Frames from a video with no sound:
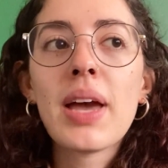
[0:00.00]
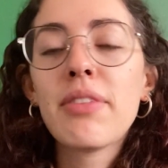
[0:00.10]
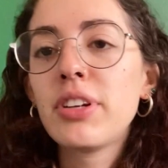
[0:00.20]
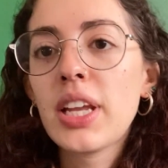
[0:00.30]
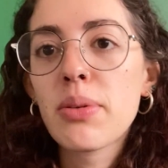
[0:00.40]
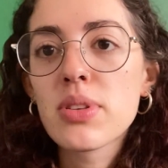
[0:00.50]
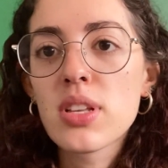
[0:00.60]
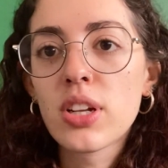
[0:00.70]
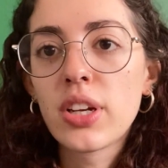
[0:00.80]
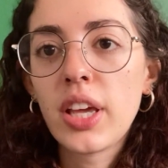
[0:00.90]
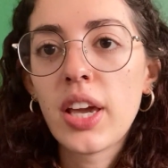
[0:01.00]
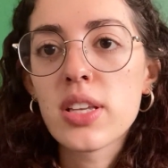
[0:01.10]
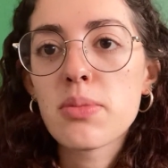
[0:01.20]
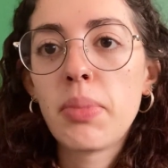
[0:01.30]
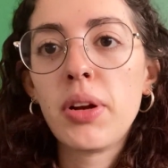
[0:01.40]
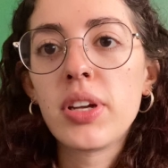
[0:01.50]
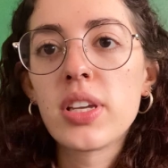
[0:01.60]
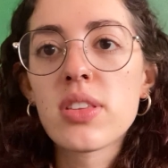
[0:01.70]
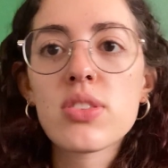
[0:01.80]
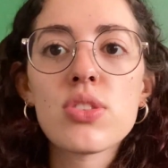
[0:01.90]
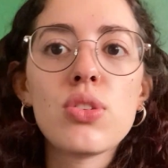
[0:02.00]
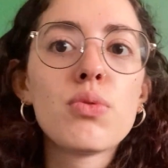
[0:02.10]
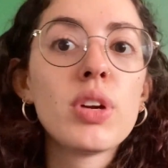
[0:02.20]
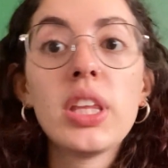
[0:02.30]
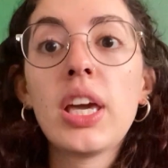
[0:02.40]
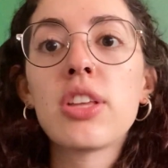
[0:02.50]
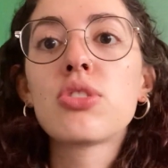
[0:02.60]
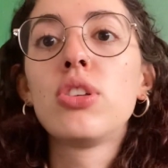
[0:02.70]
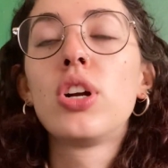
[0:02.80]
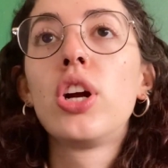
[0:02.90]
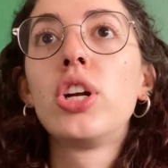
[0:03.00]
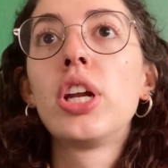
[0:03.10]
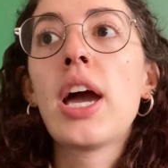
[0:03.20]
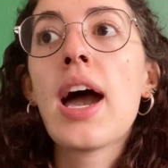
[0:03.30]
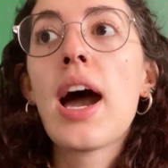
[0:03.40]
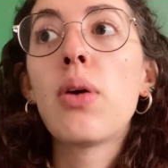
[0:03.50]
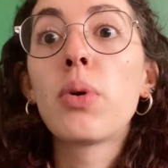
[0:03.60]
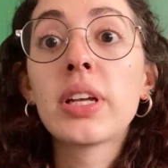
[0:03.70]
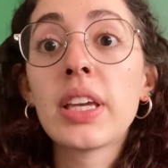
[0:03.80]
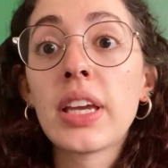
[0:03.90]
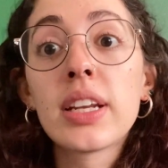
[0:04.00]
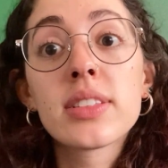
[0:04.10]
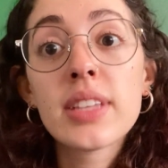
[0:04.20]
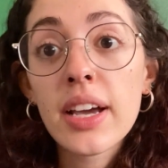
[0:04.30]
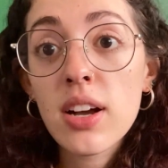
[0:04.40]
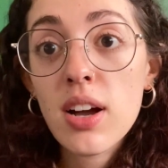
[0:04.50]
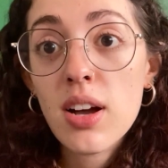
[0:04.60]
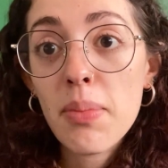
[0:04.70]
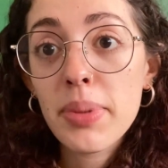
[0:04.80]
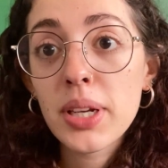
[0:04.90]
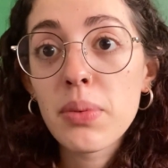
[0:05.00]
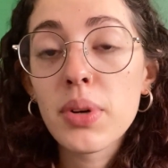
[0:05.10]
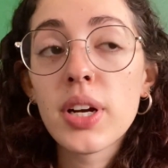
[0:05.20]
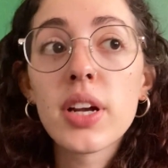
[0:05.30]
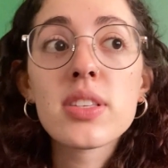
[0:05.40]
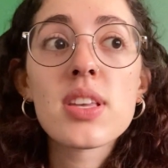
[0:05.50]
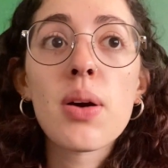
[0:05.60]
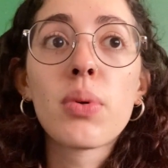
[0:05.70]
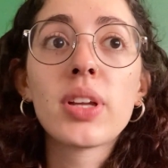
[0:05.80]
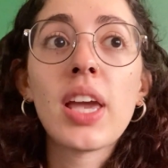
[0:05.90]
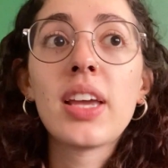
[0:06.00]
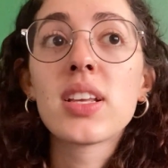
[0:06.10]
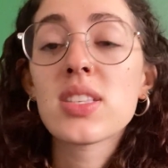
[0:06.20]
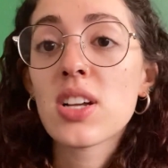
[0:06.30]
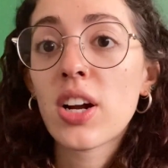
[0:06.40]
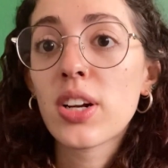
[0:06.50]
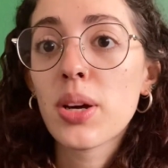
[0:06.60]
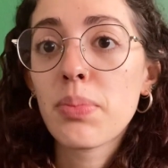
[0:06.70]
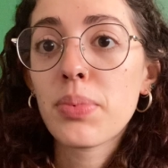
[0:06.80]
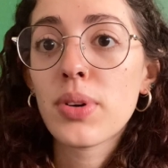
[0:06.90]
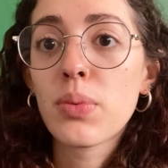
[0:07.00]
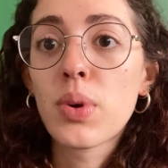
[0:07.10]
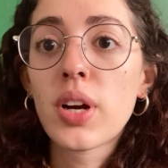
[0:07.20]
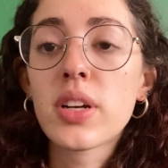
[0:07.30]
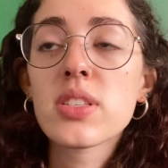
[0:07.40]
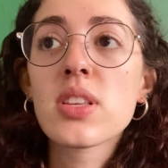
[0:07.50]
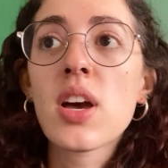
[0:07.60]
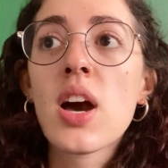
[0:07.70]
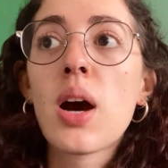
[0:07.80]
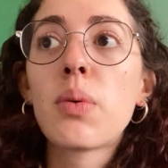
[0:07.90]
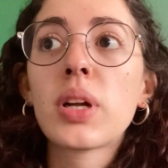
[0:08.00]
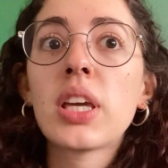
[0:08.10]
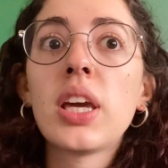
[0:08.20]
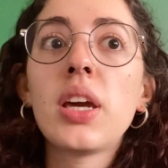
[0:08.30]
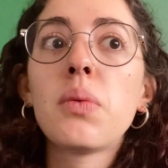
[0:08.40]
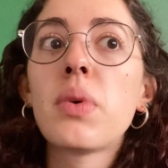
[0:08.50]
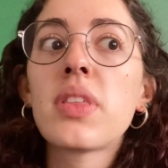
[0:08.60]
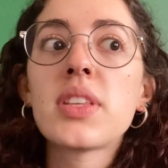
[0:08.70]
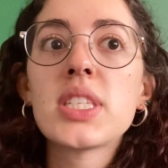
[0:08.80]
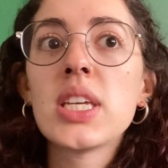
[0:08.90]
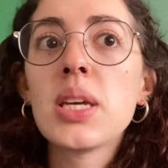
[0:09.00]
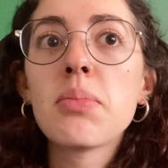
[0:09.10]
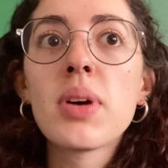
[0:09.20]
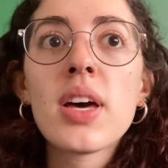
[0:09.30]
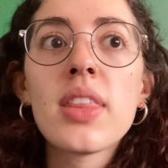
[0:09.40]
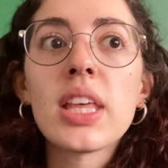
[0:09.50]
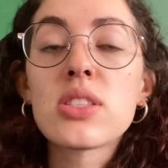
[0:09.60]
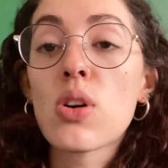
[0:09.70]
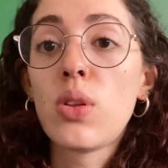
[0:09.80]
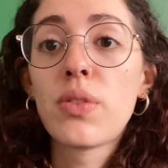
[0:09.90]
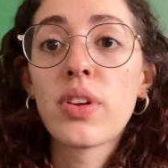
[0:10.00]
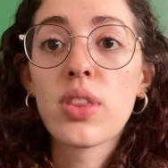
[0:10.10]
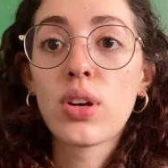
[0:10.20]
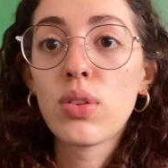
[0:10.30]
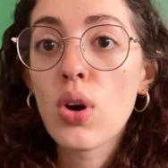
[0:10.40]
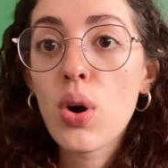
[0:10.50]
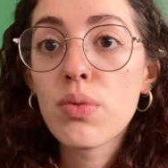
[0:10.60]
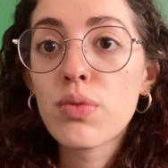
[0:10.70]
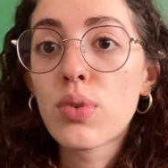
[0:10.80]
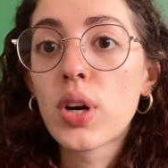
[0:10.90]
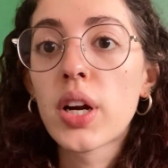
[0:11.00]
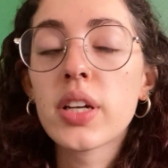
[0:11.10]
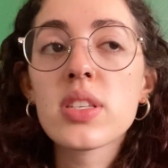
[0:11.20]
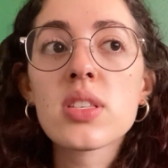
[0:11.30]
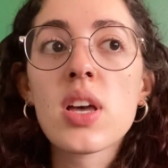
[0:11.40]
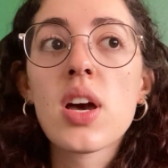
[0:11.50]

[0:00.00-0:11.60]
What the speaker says: Every day was a learning experience. You really get to learn how working in a tech company works, how working in a startup works, how working with a team that's all over the globe works.